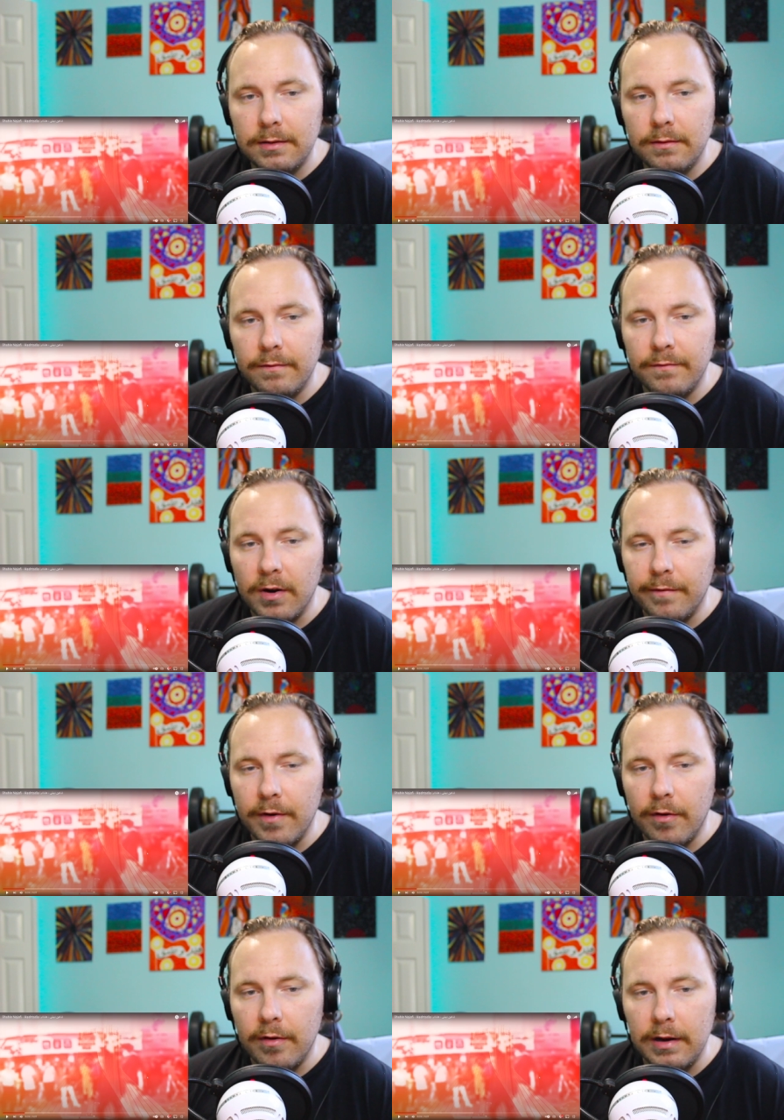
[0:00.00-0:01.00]
Very,
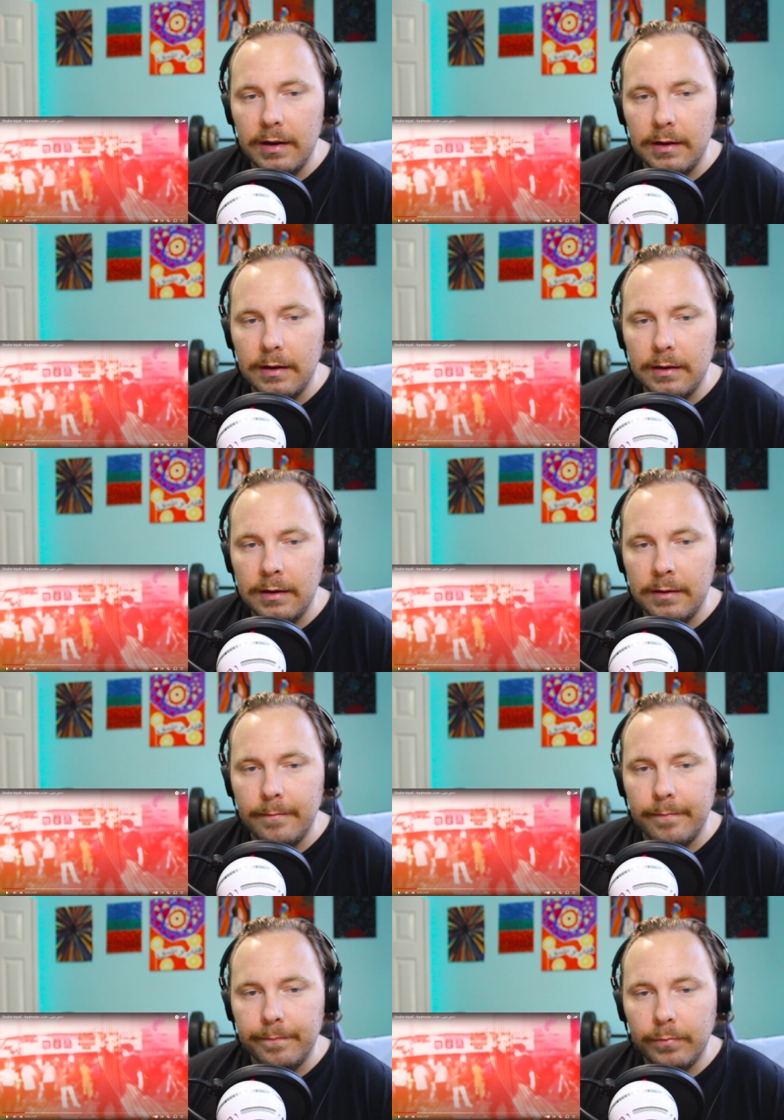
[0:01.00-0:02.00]
very. Um,